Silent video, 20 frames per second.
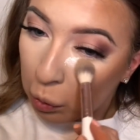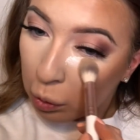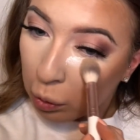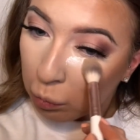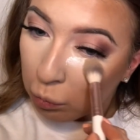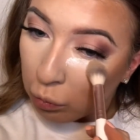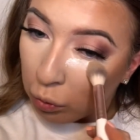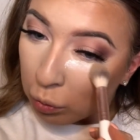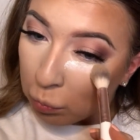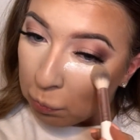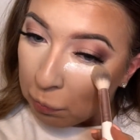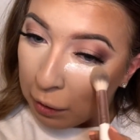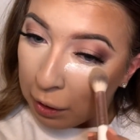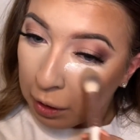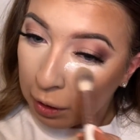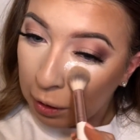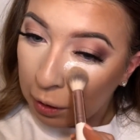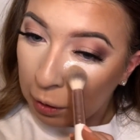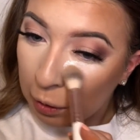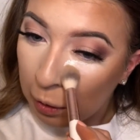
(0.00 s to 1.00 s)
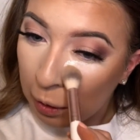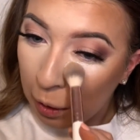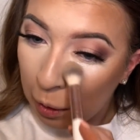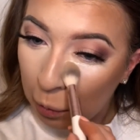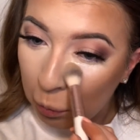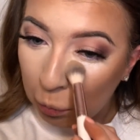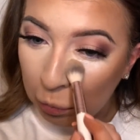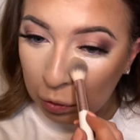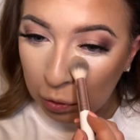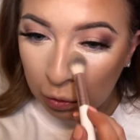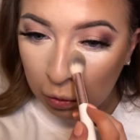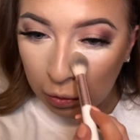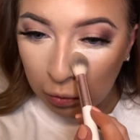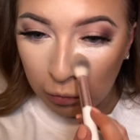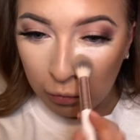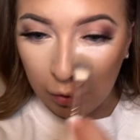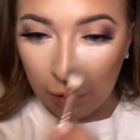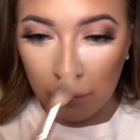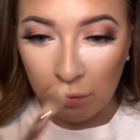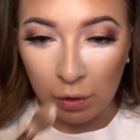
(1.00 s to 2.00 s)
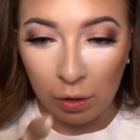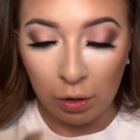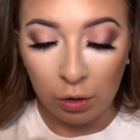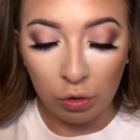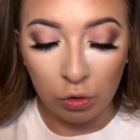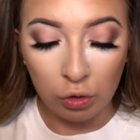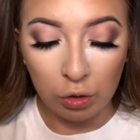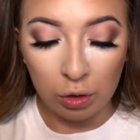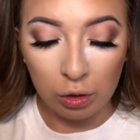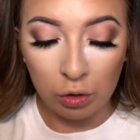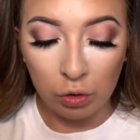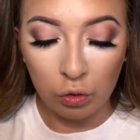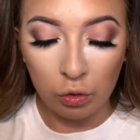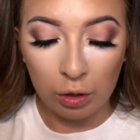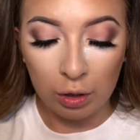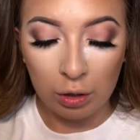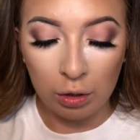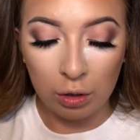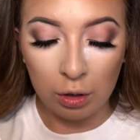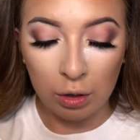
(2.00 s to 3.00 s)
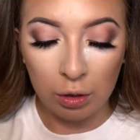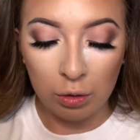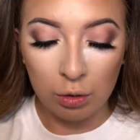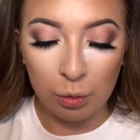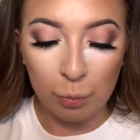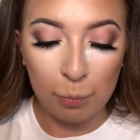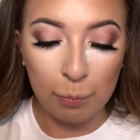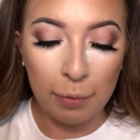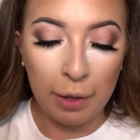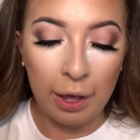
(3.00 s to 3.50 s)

So I'm just baking now with the Revolution translucent